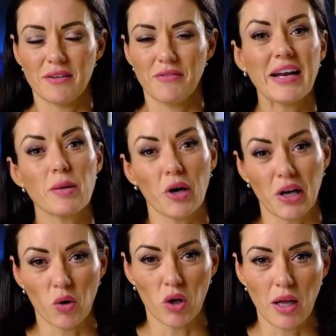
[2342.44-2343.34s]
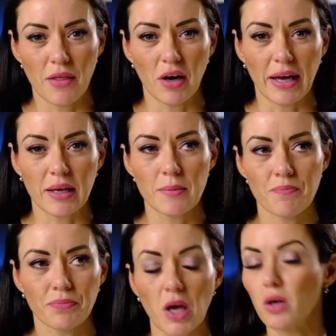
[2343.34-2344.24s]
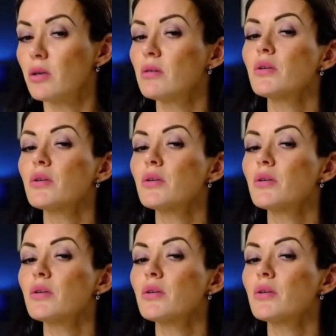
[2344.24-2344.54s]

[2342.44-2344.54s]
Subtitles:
find a body goal. And they're like, oh,